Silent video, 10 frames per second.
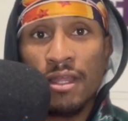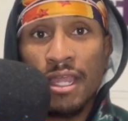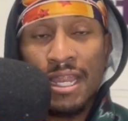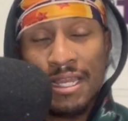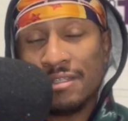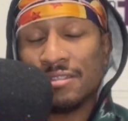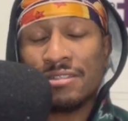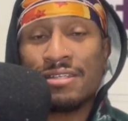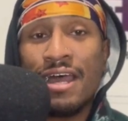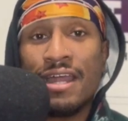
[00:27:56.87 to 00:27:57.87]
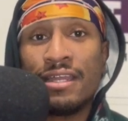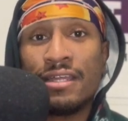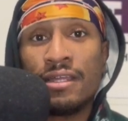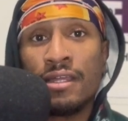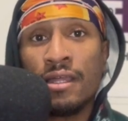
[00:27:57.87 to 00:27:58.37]
in this
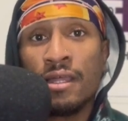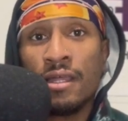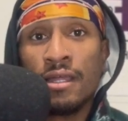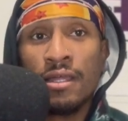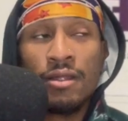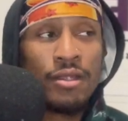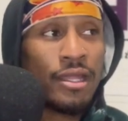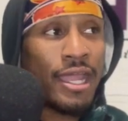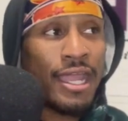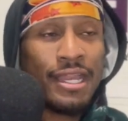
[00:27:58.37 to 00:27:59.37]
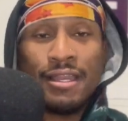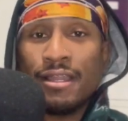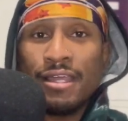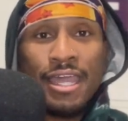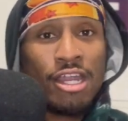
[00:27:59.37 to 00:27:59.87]
society and
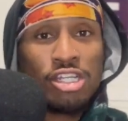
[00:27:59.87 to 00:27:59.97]
hear